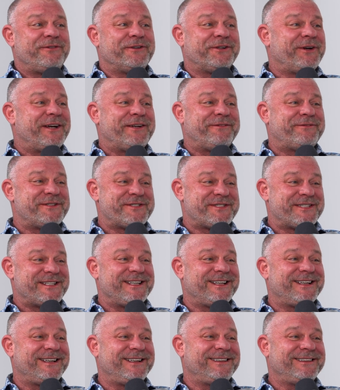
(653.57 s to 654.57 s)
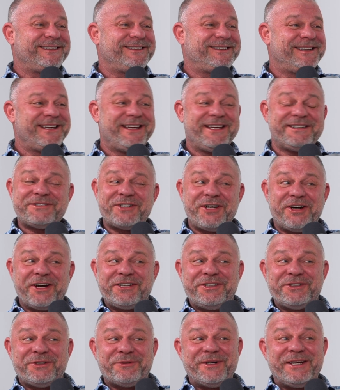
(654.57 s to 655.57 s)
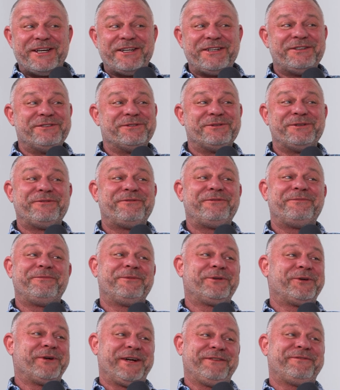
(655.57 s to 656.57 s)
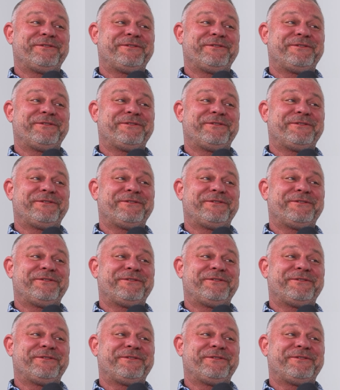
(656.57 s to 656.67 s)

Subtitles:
a great physique. You can't talk your way into a great